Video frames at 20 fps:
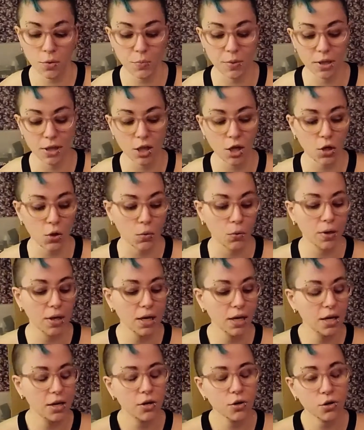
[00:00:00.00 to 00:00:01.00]
below.
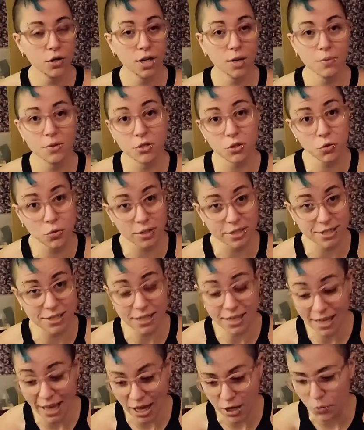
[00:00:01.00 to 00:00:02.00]
Her name is Christy
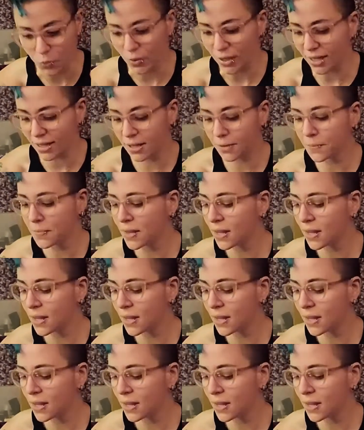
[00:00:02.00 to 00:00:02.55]
Kenwick.